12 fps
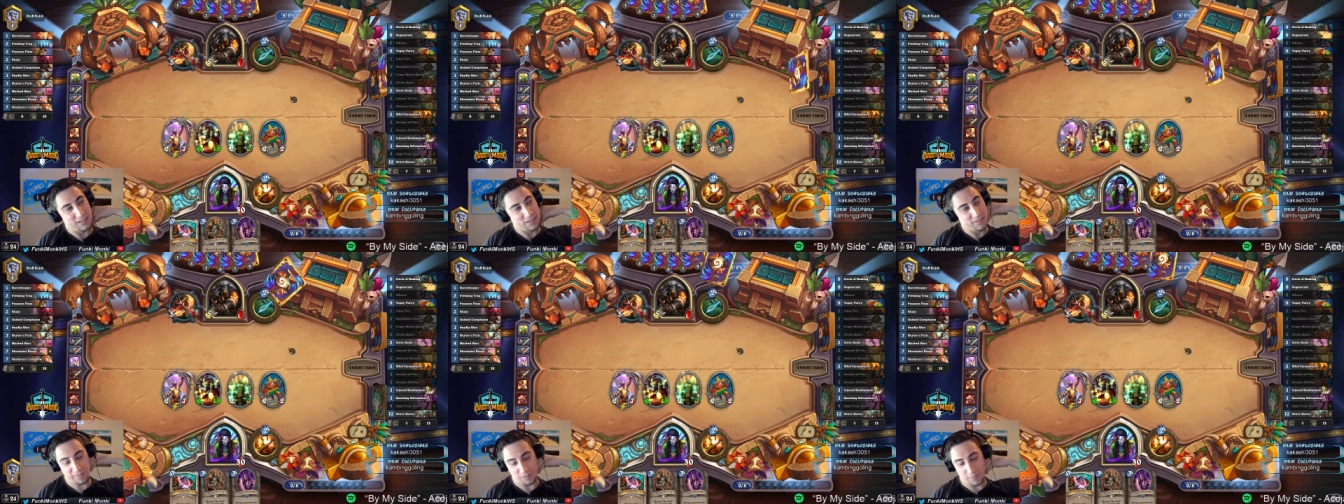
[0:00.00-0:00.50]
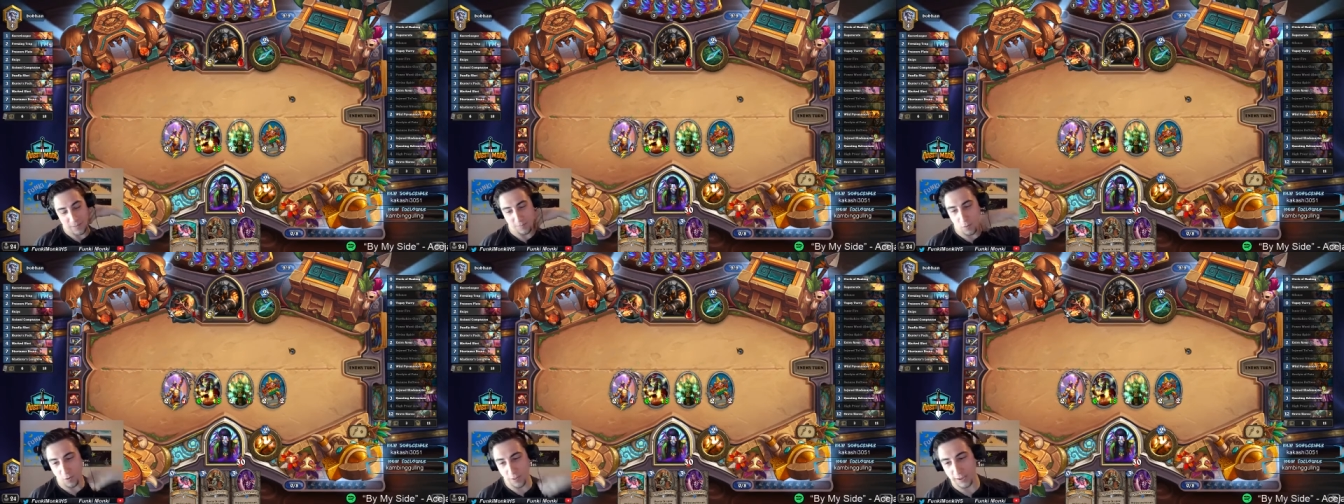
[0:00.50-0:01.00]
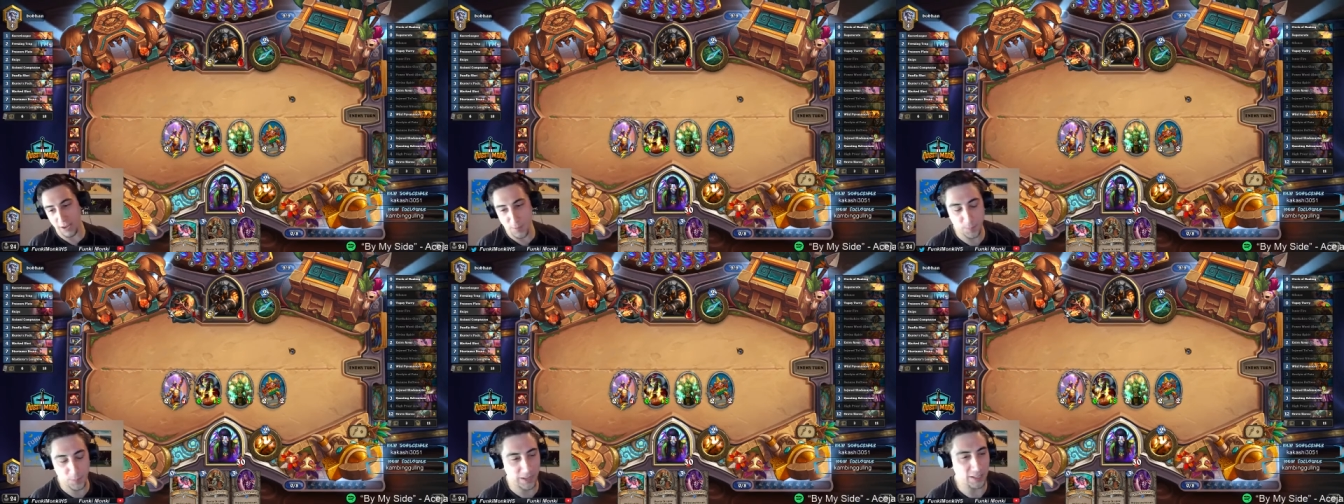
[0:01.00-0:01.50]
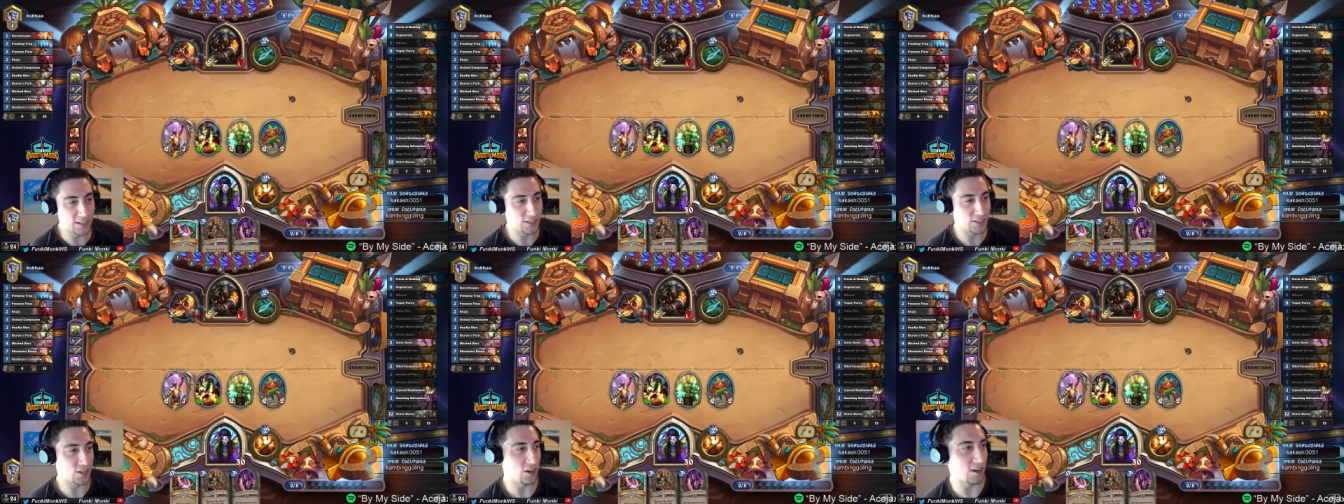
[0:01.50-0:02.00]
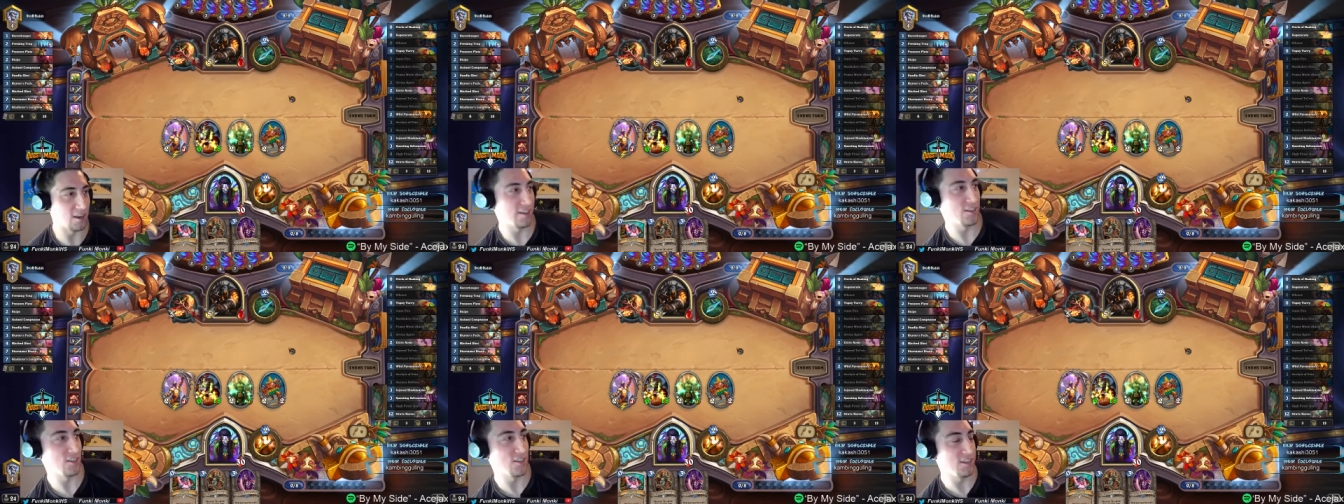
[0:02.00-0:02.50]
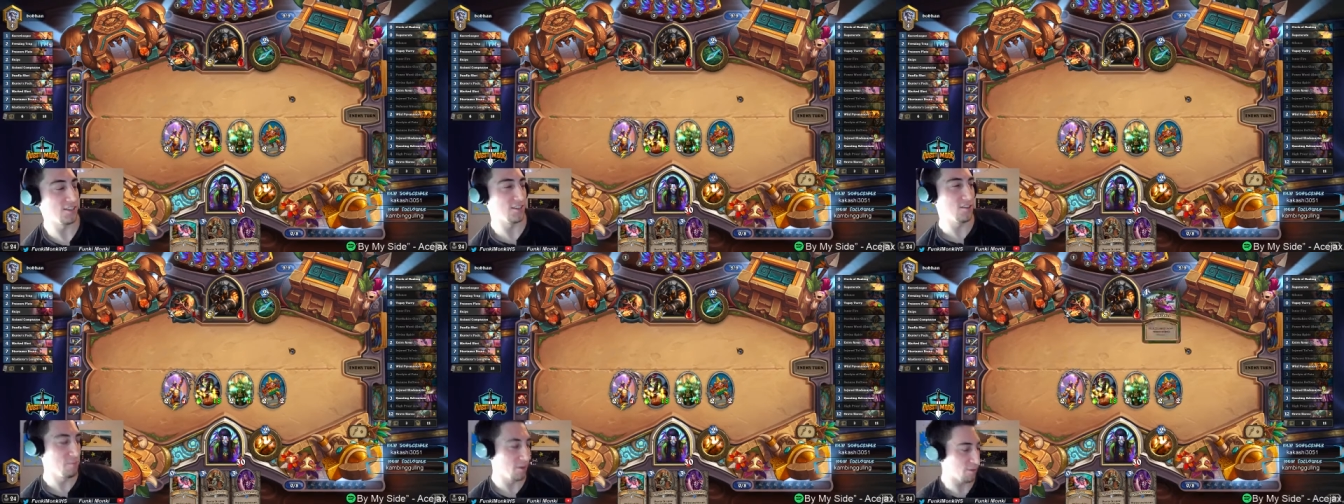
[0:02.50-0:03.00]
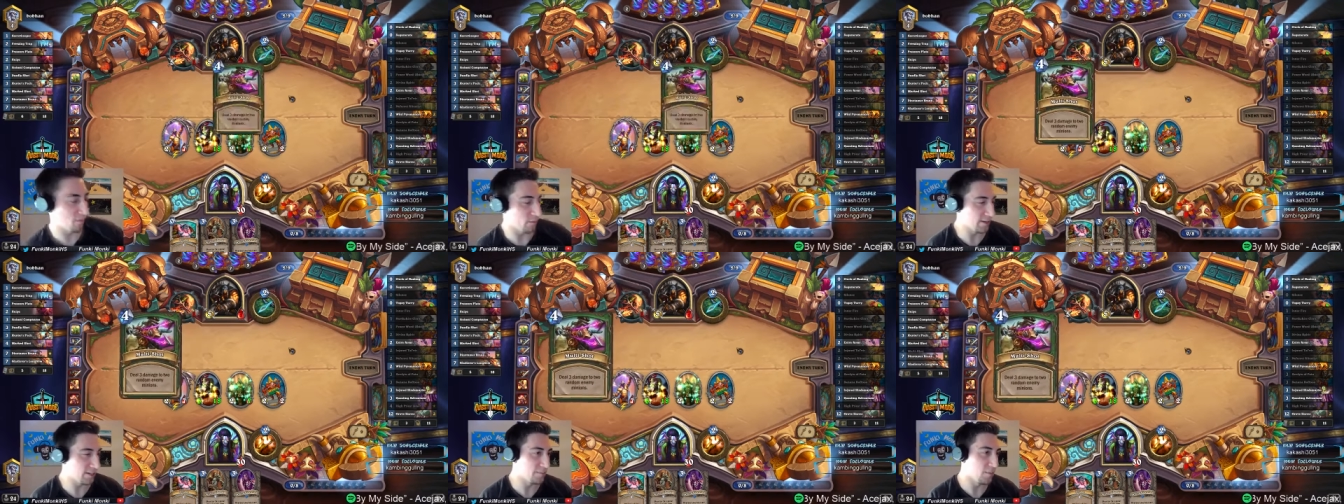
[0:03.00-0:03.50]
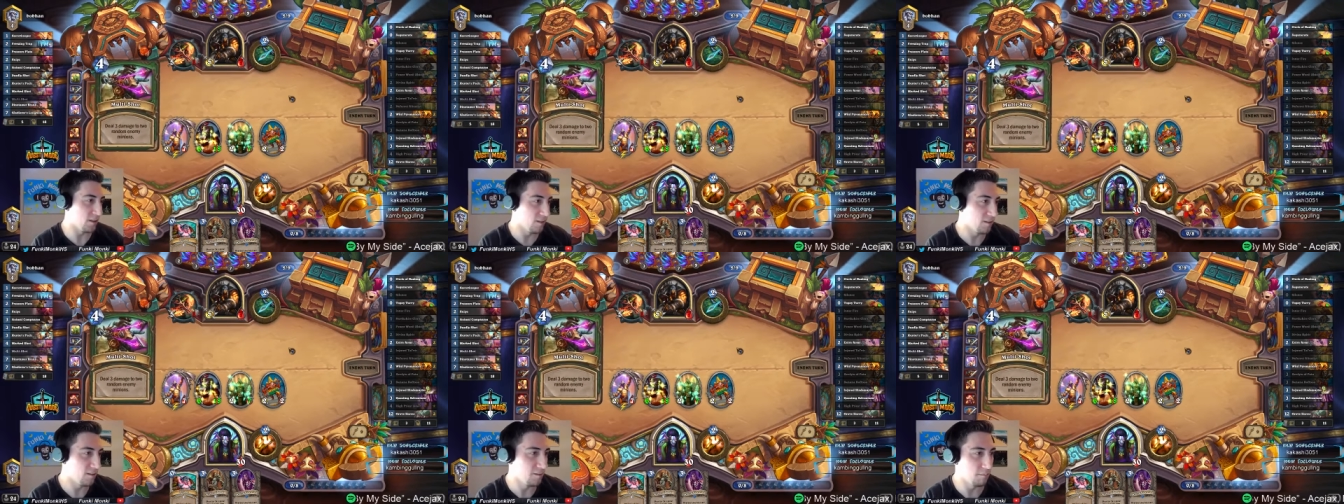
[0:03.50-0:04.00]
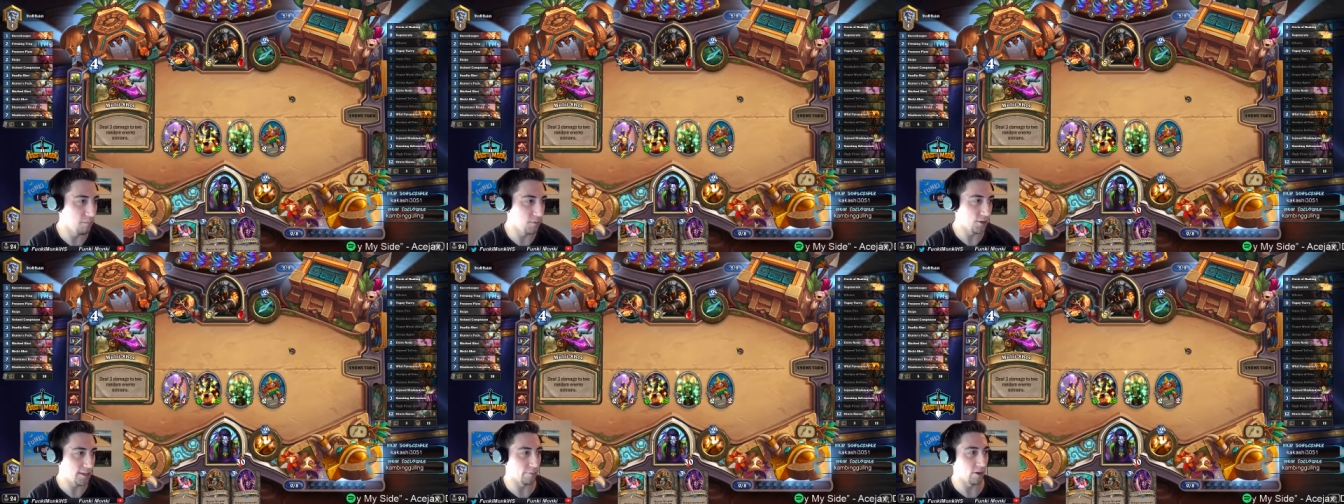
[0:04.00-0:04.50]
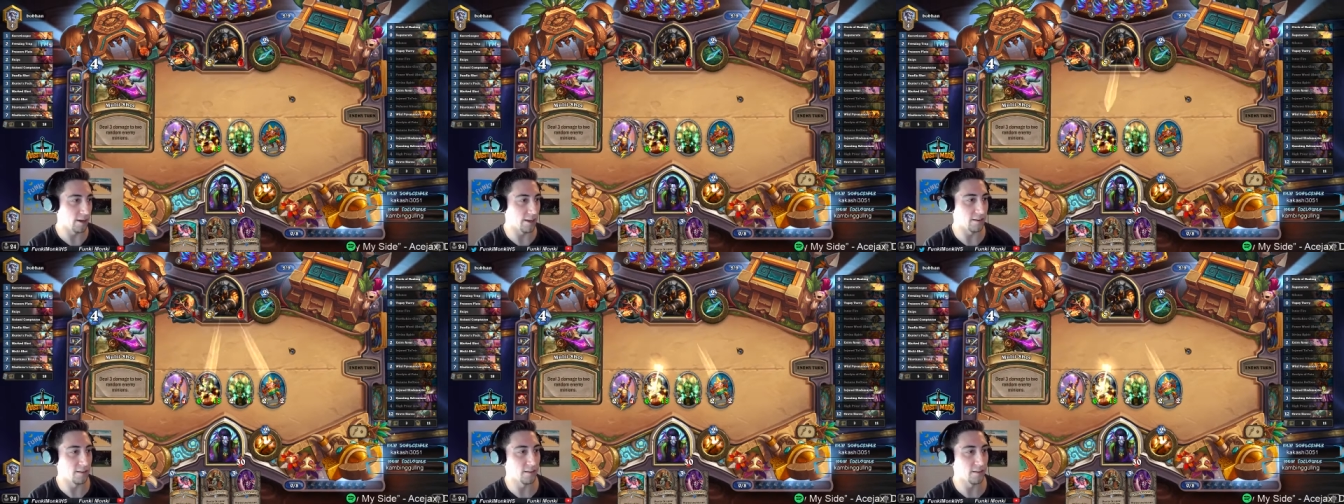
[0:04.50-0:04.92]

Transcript: I have to make more than a couple plays in a turn. It's just, it's too much for my small monkey brain.